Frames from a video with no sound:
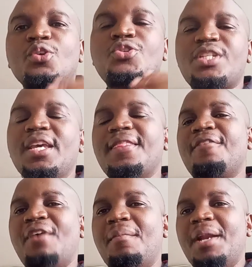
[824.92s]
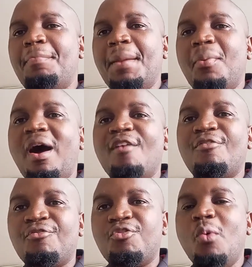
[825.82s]
You see, in the family, people are
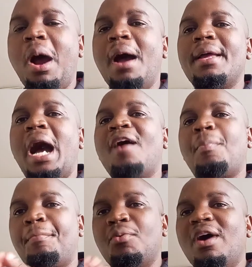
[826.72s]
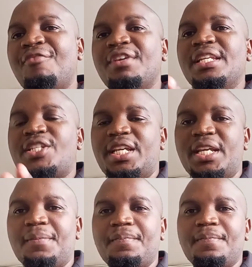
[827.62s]
poor, are poor
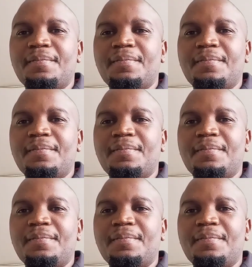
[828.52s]
finishing.